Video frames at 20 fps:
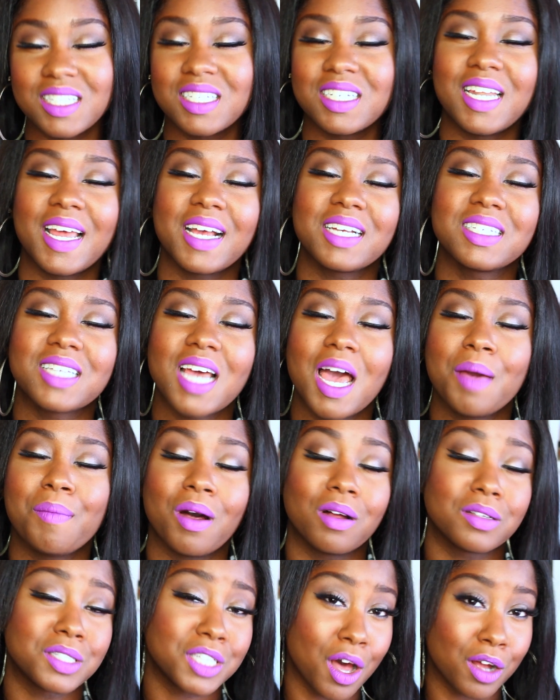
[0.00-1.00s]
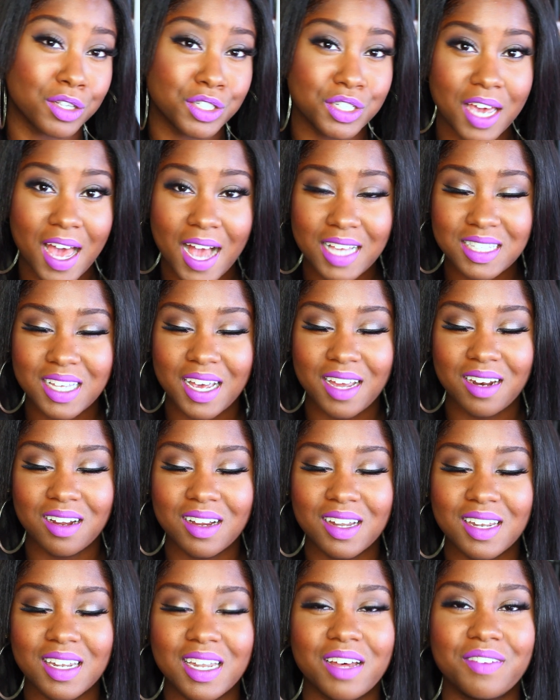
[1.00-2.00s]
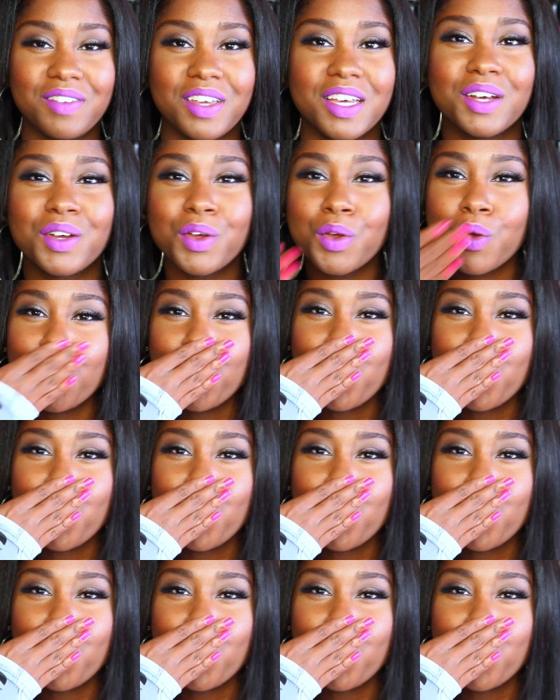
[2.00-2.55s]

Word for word: until next time, I'll talk to you guys later. Love ya.